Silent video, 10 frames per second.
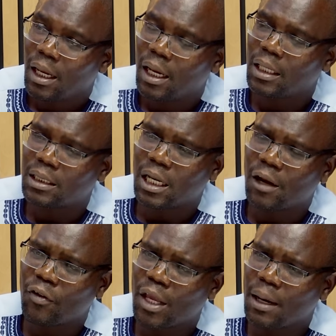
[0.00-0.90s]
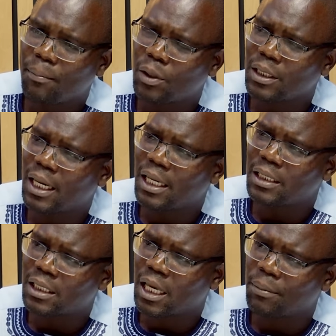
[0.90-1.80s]
And the South African political
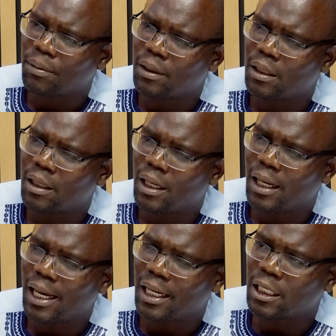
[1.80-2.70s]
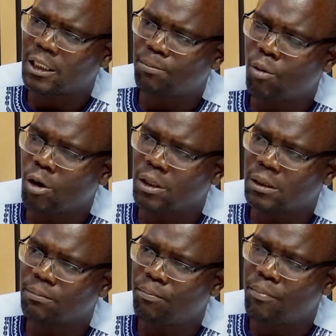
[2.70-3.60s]
landscape
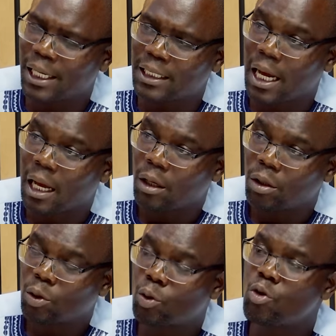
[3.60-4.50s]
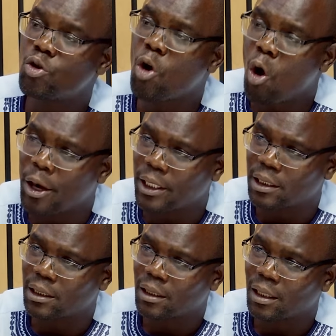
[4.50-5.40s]
responds better to
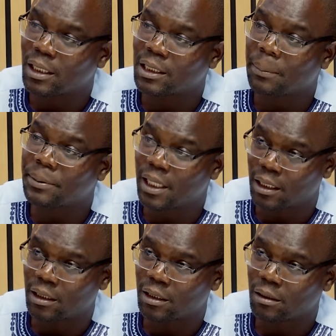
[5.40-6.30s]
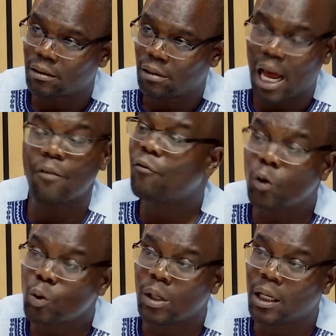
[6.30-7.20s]
noise than substance,
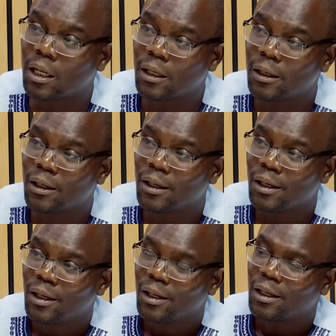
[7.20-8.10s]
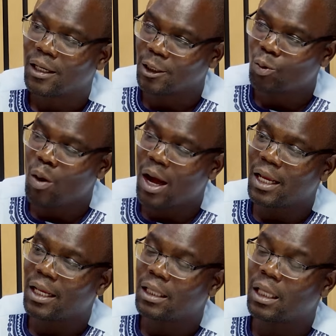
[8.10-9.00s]
unfortunately. That's
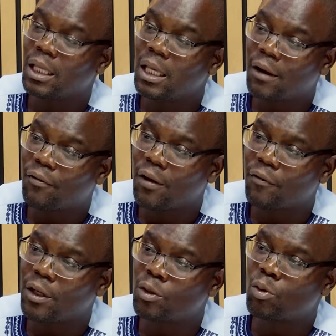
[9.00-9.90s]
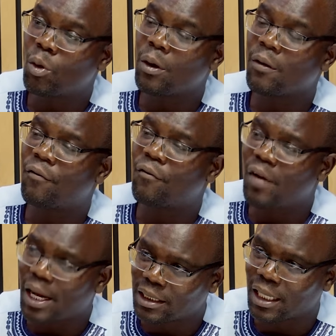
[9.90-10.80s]
why the EFF is growing
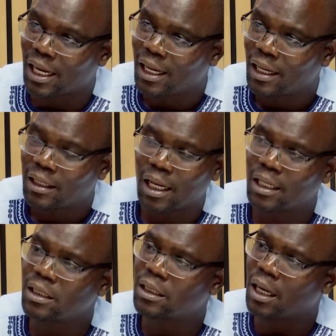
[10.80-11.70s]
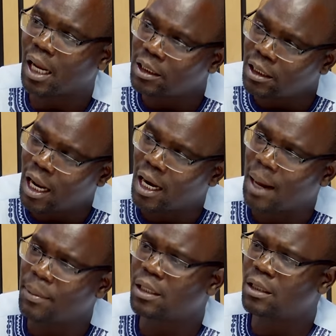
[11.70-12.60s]
faster than this rational.
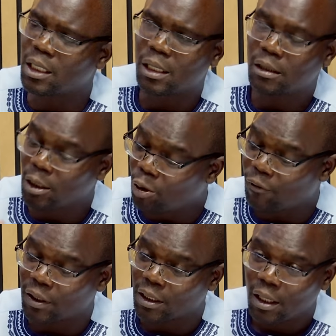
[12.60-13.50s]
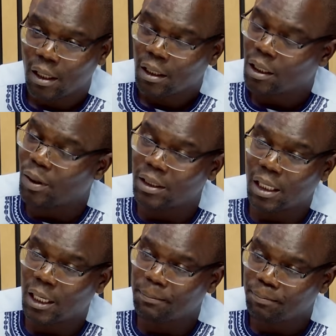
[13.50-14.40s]
I mean, think of it. There was
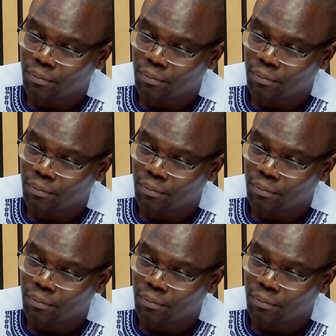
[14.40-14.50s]
a